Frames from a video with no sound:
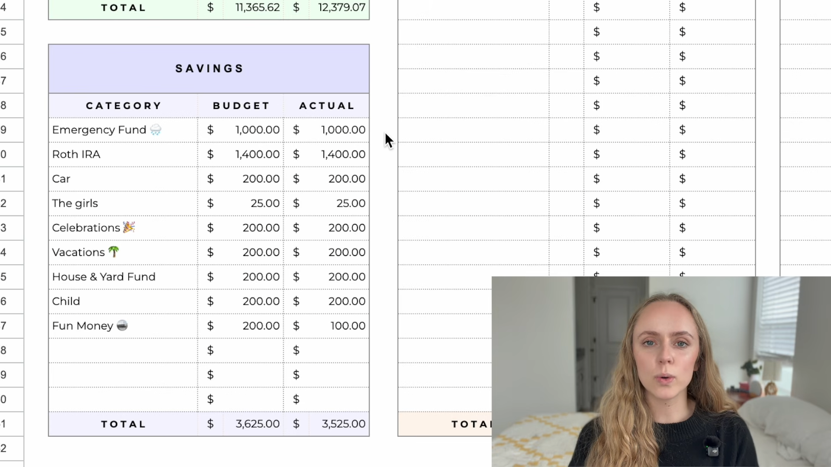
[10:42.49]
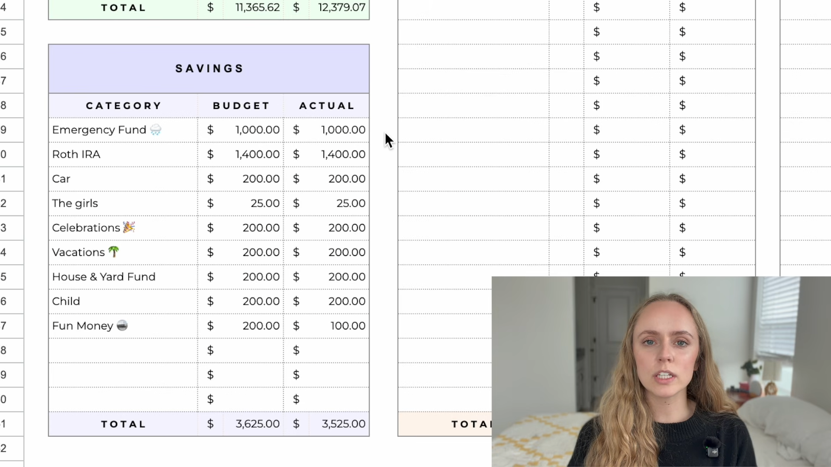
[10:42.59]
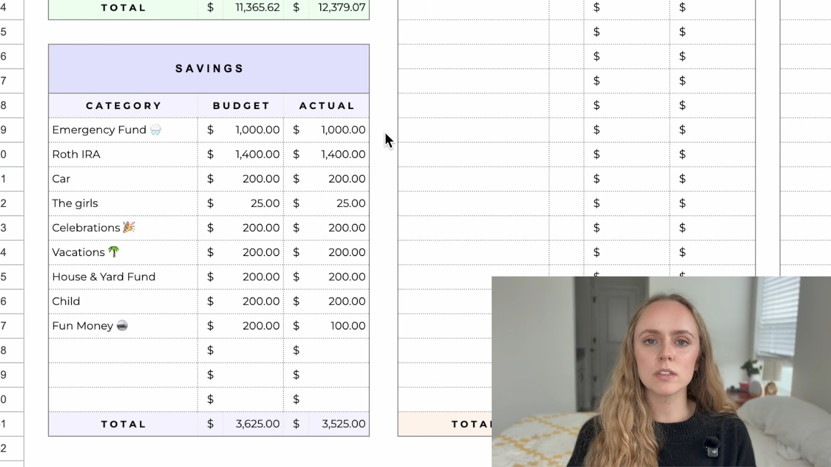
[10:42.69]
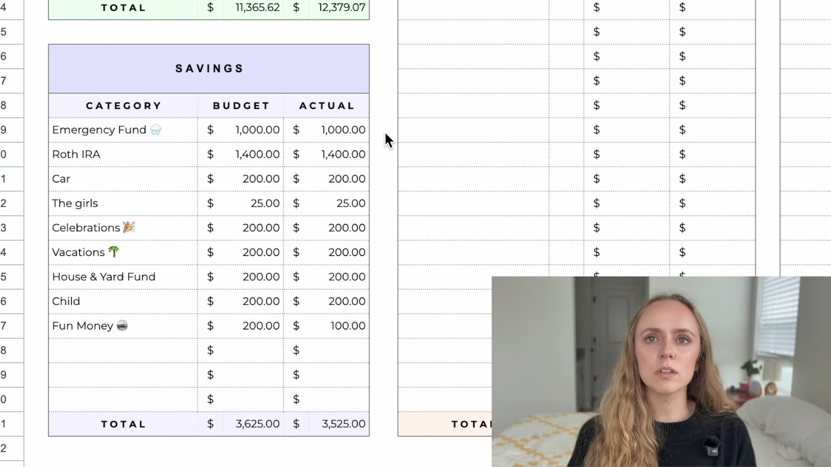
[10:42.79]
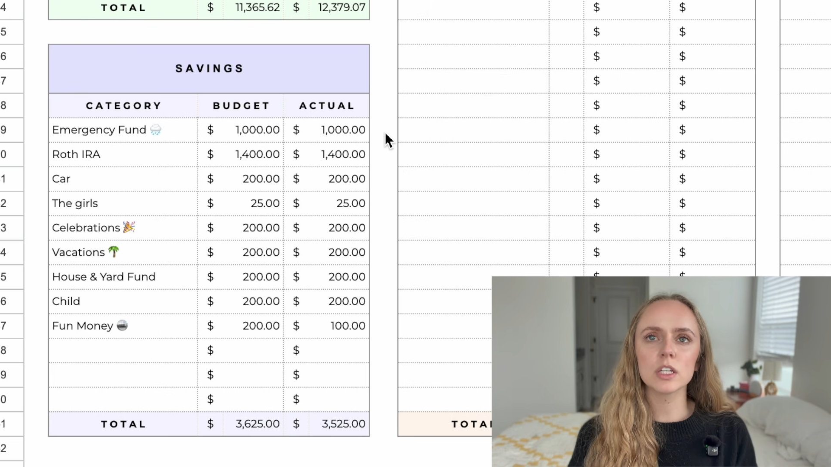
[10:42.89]
We
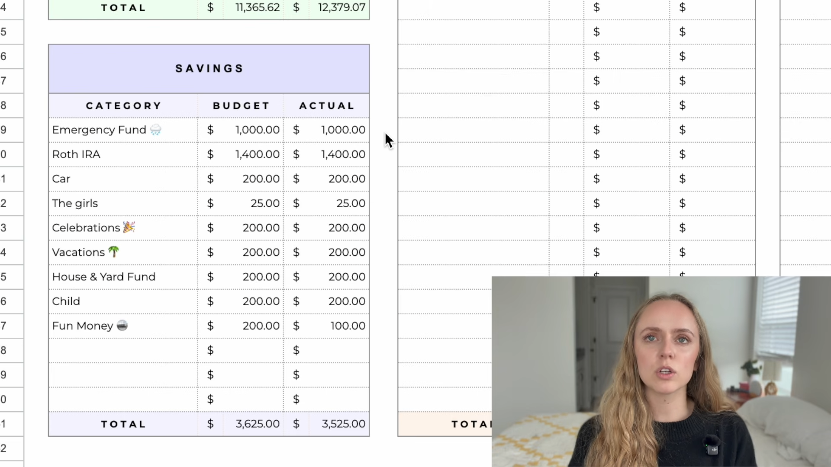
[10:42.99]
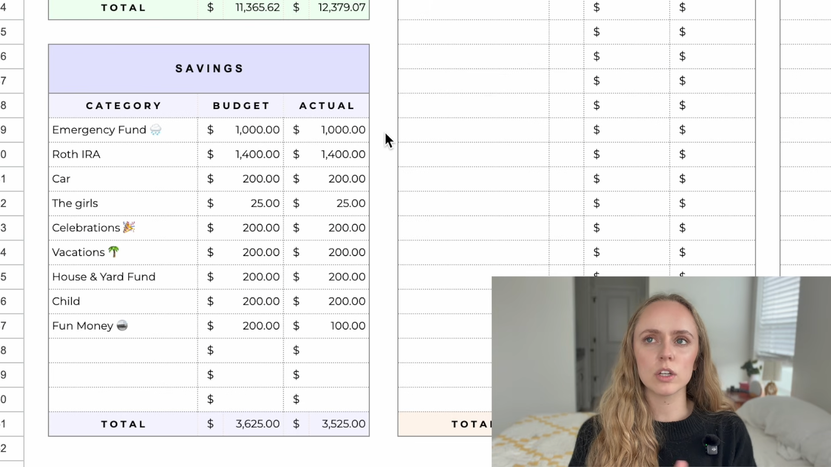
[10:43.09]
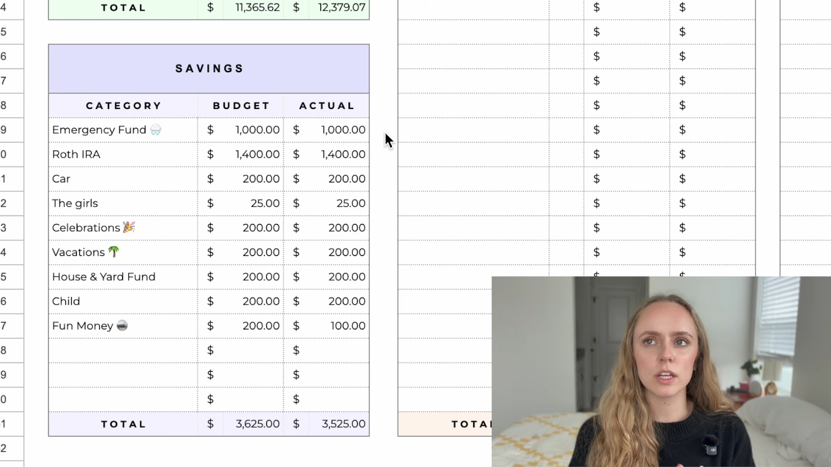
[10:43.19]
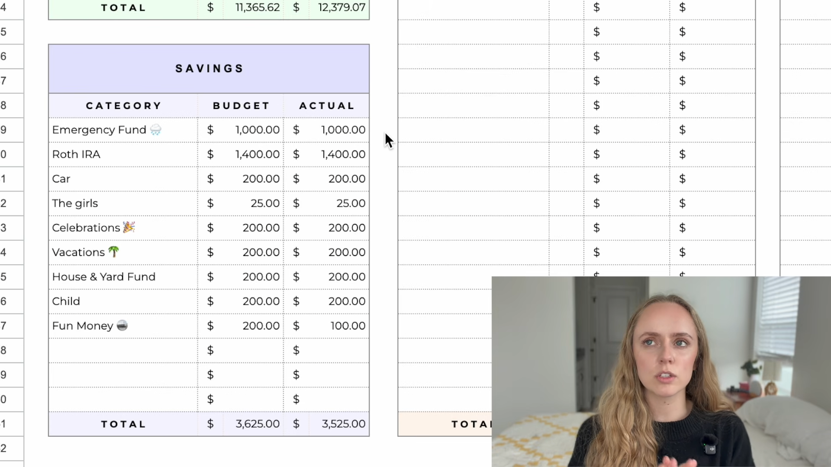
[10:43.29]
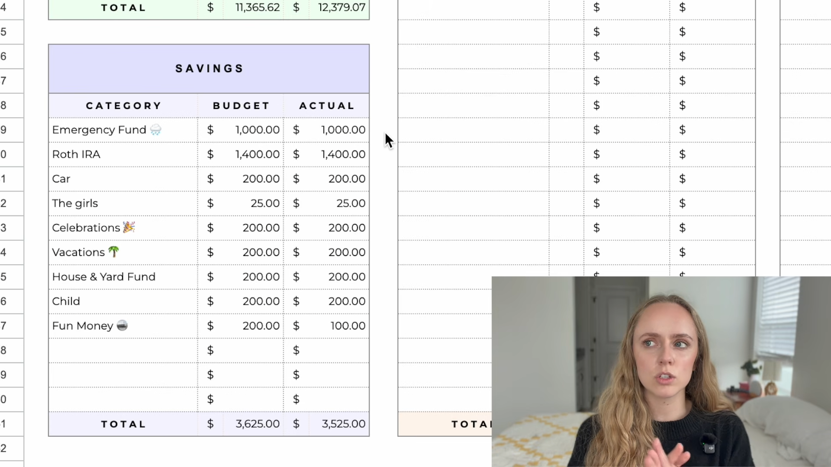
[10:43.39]
just feel like
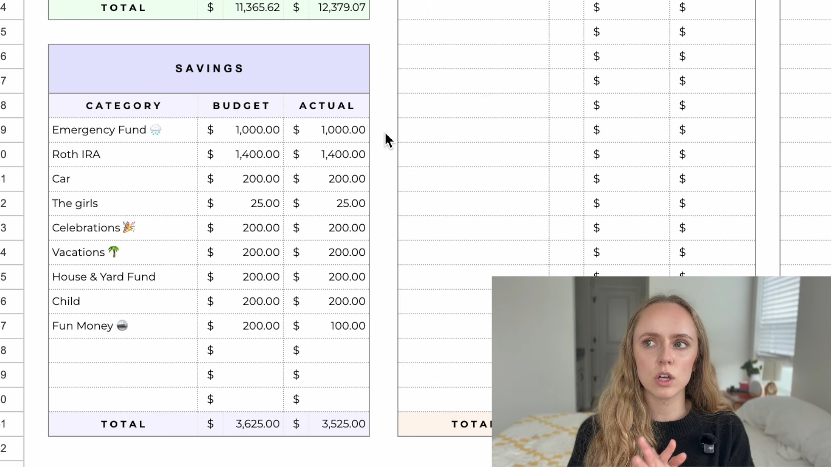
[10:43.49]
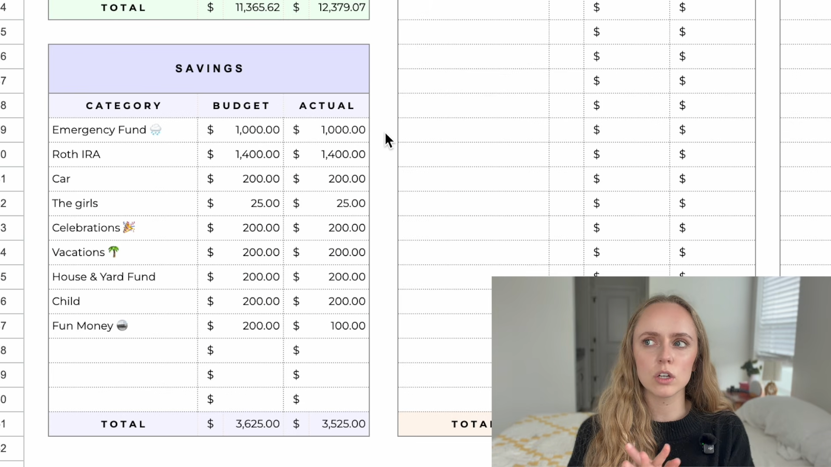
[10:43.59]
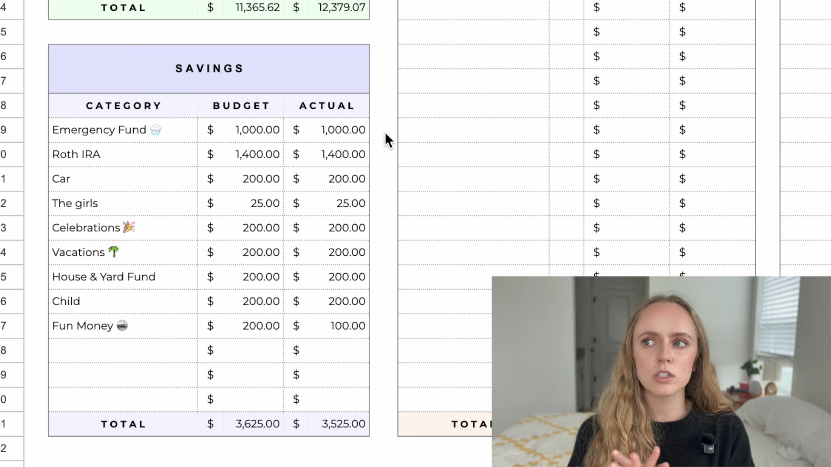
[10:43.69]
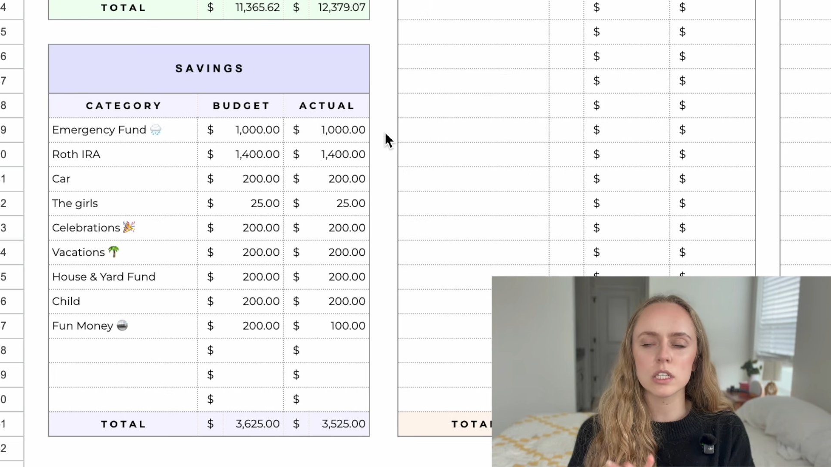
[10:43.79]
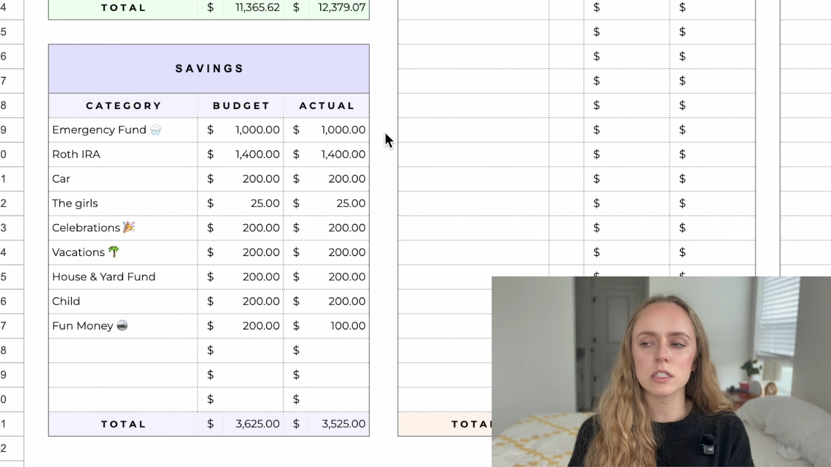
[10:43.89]

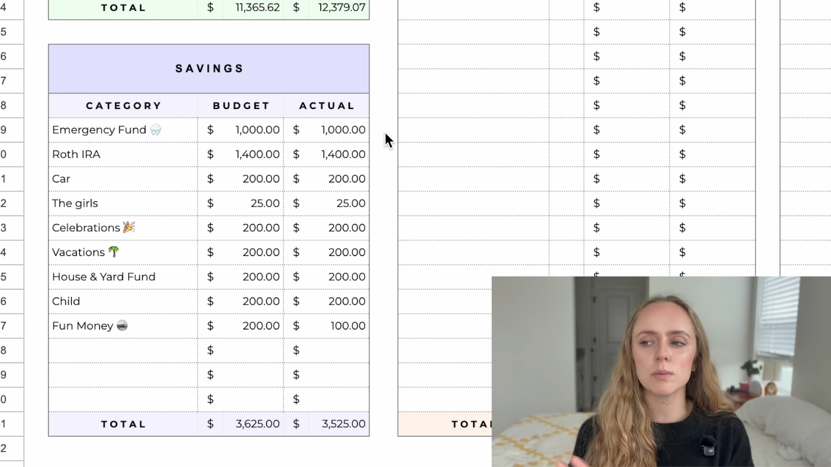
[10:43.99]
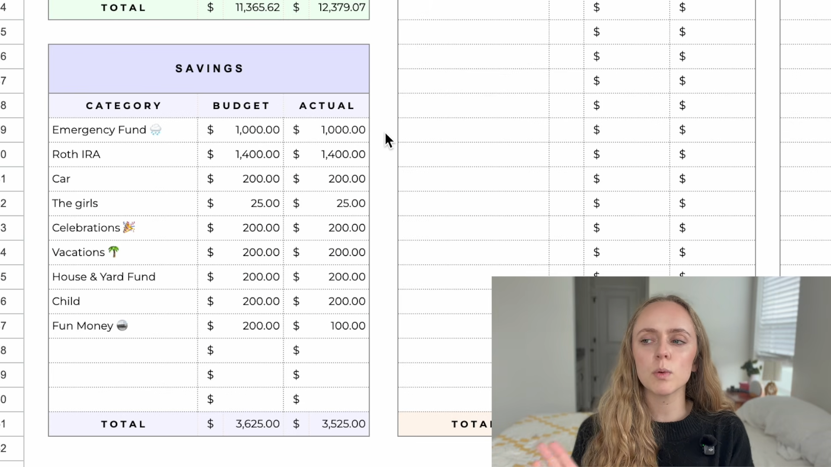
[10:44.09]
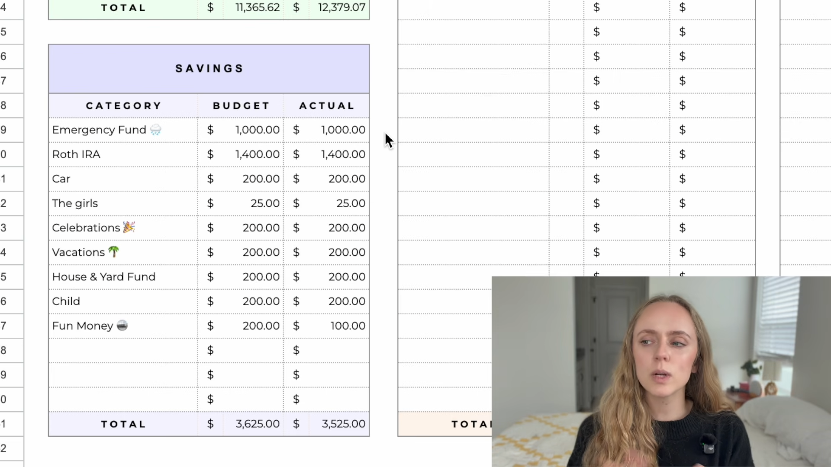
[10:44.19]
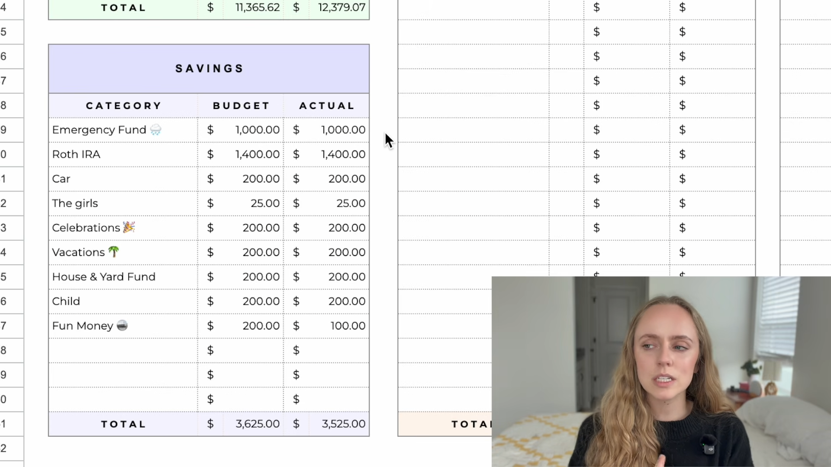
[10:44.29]
$30,000 is, number one,